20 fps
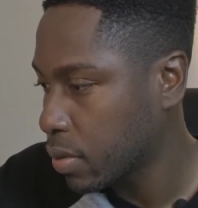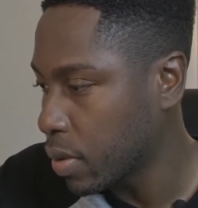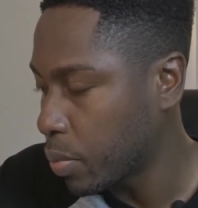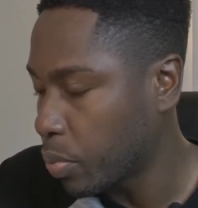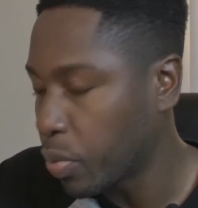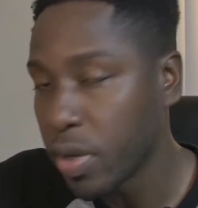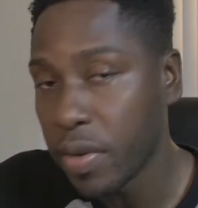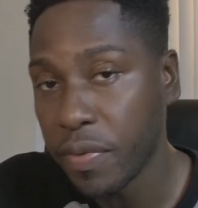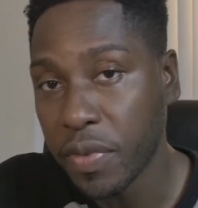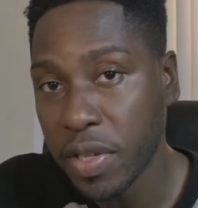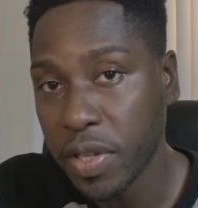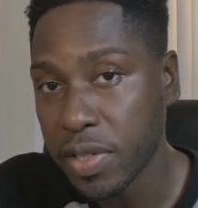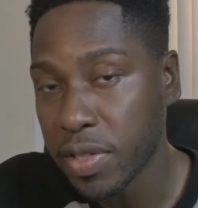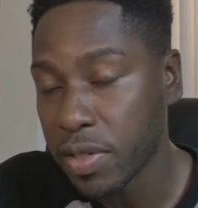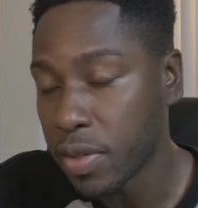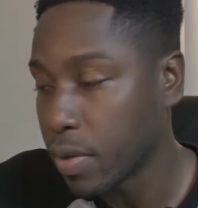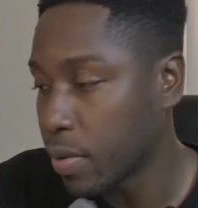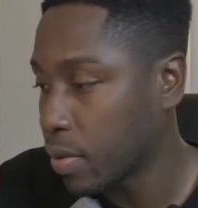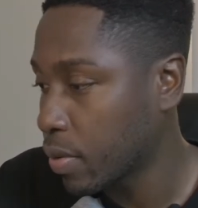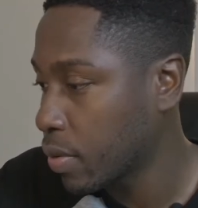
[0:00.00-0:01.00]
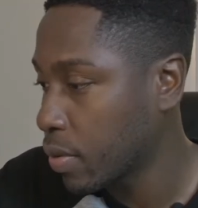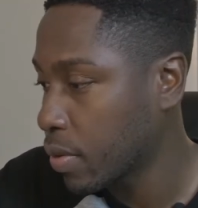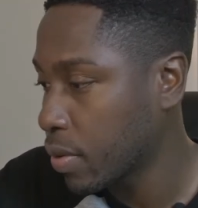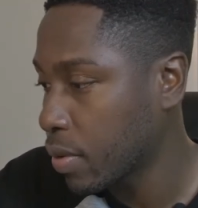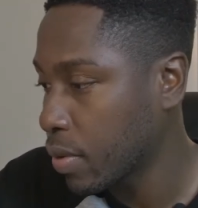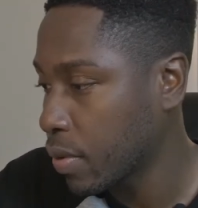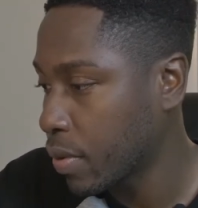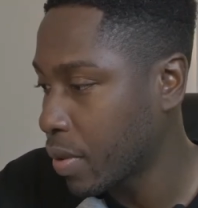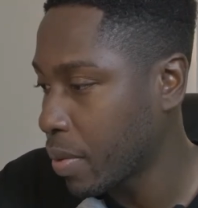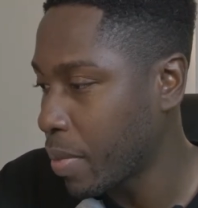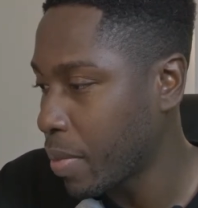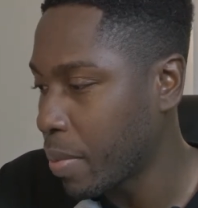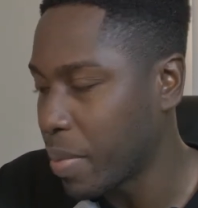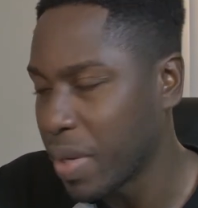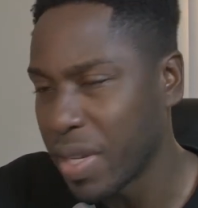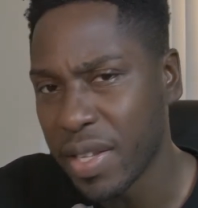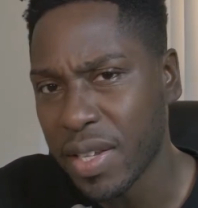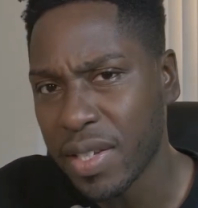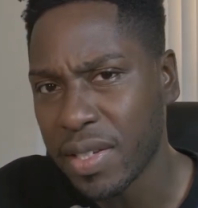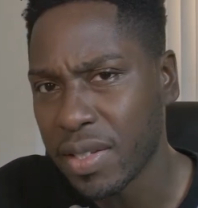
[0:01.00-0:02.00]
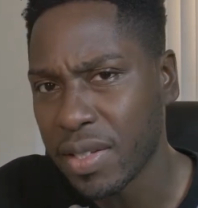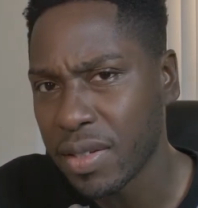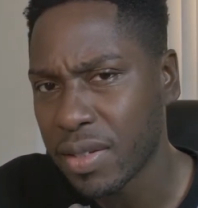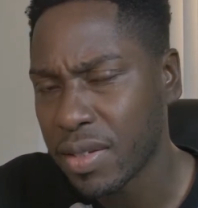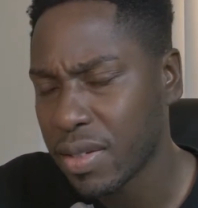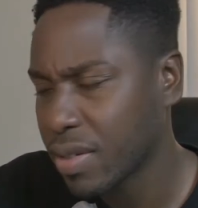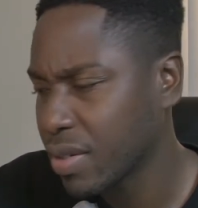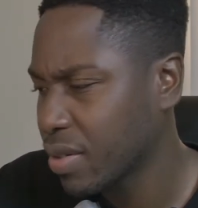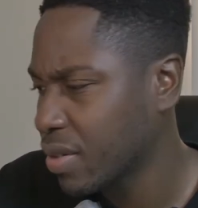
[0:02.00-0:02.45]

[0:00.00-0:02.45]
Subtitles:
previous song. I think maybe Distance.